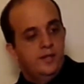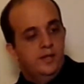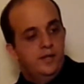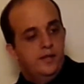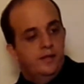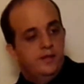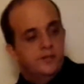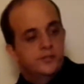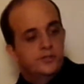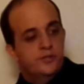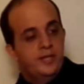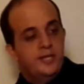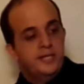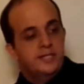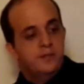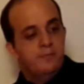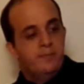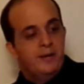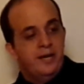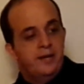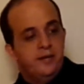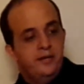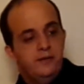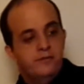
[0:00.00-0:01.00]
So that's
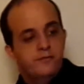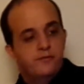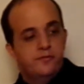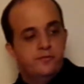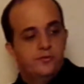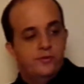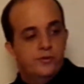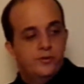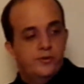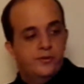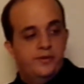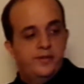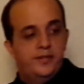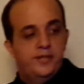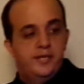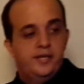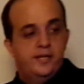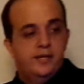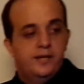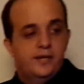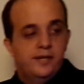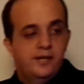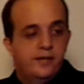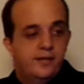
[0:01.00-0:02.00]
about it for
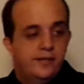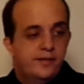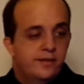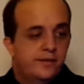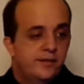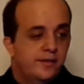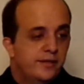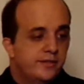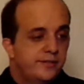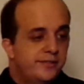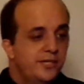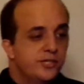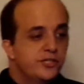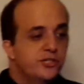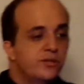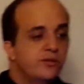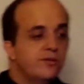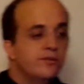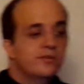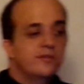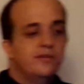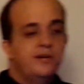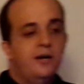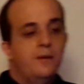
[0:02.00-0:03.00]
the digital
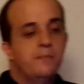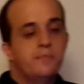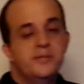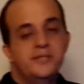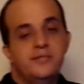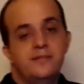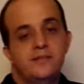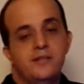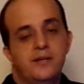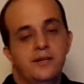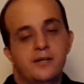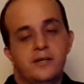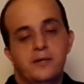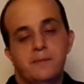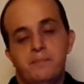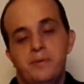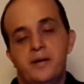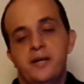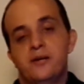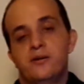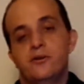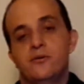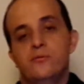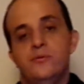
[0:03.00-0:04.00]

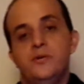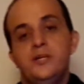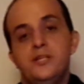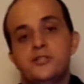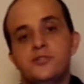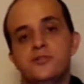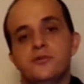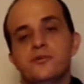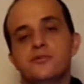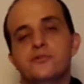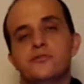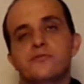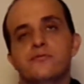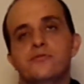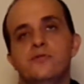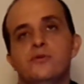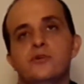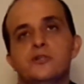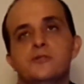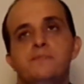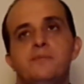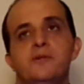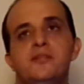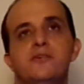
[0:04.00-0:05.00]
competitor research, of course,
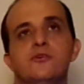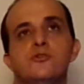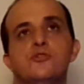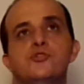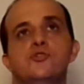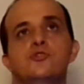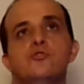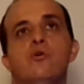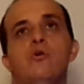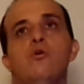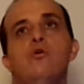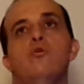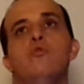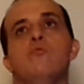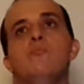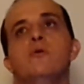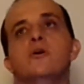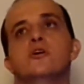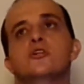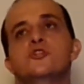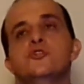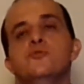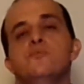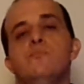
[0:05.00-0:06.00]
but there's so
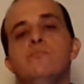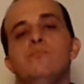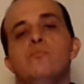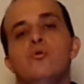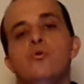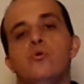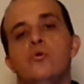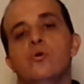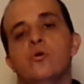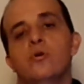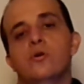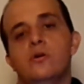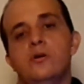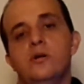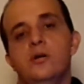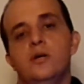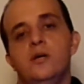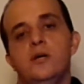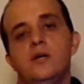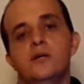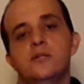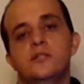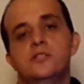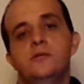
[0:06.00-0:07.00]
much more
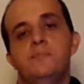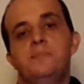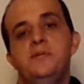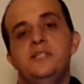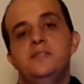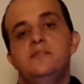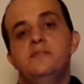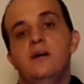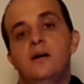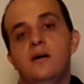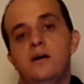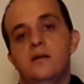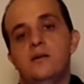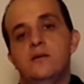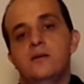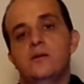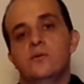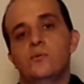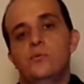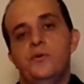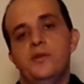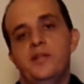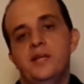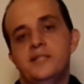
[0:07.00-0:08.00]
to be done
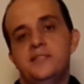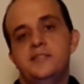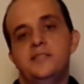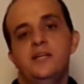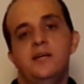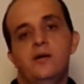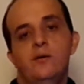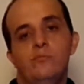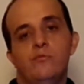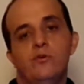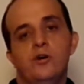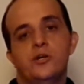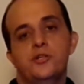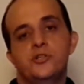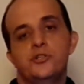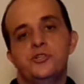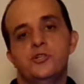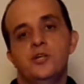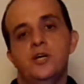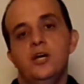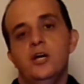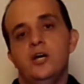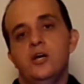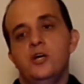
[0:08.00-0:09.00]
with SEMrush.
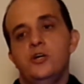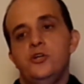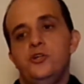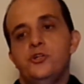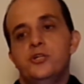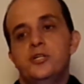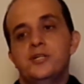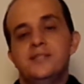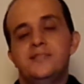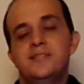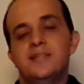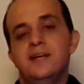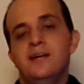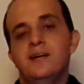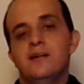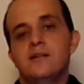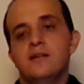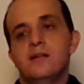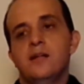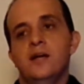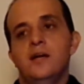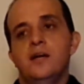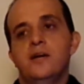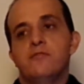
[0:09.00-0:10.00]
You can tell,
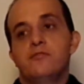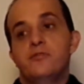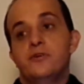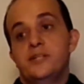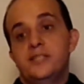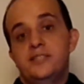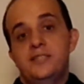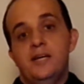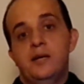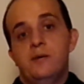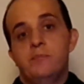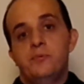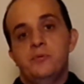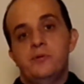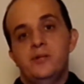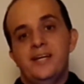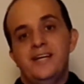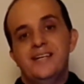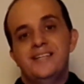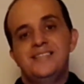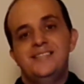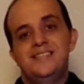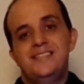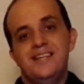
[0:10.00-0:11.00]
for example,
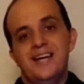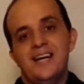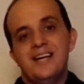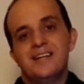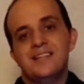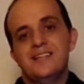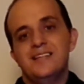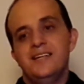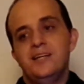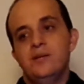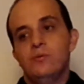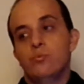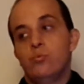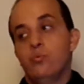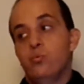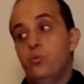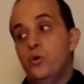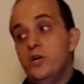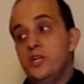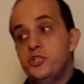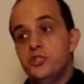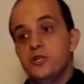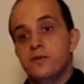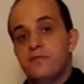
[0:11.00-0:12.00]
exactly
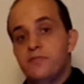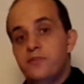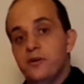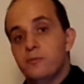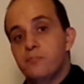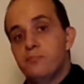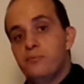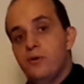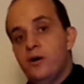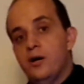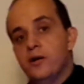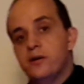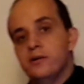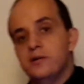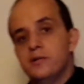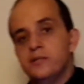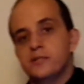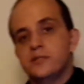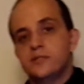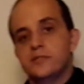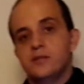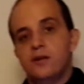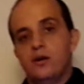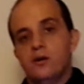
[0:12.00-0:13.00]
which of their
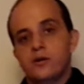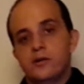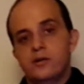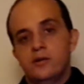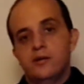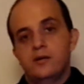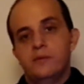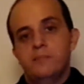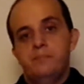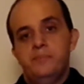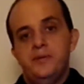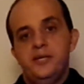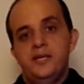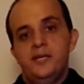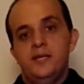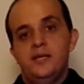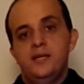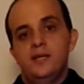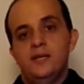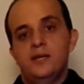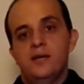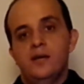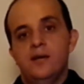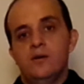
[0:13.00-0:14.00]
products are going to be,
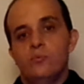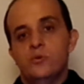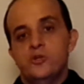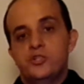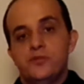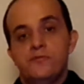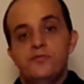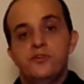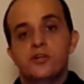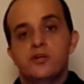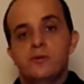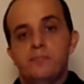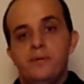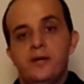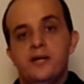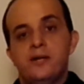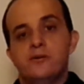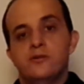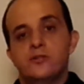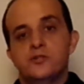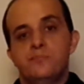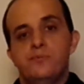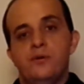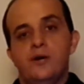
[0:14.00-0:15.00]
which of your
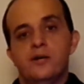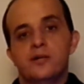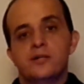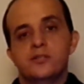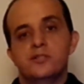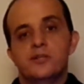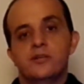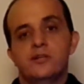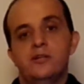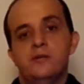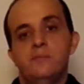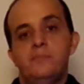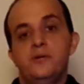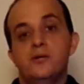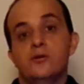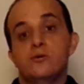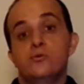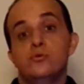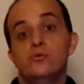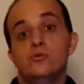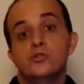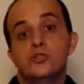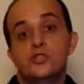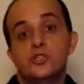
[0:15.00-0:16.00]
competitors' products are going to be on
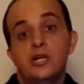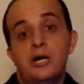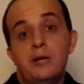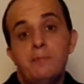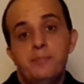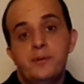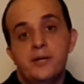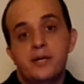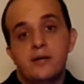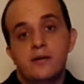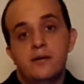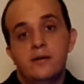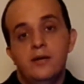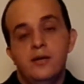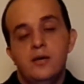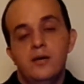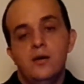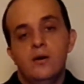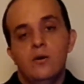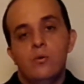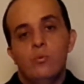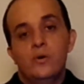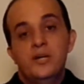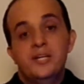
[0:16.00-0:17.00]
Google Shopping,
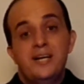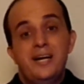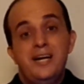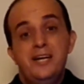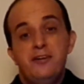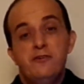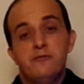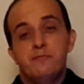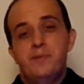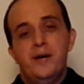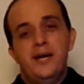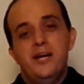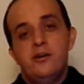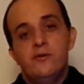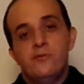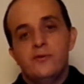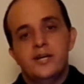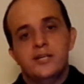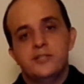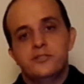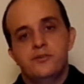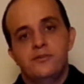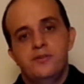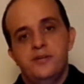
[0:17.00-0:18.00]
What kind of banner
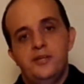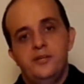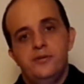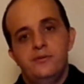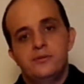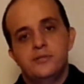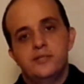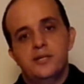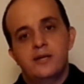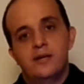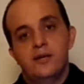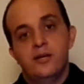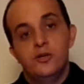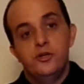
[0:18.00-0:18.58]
ads are they using?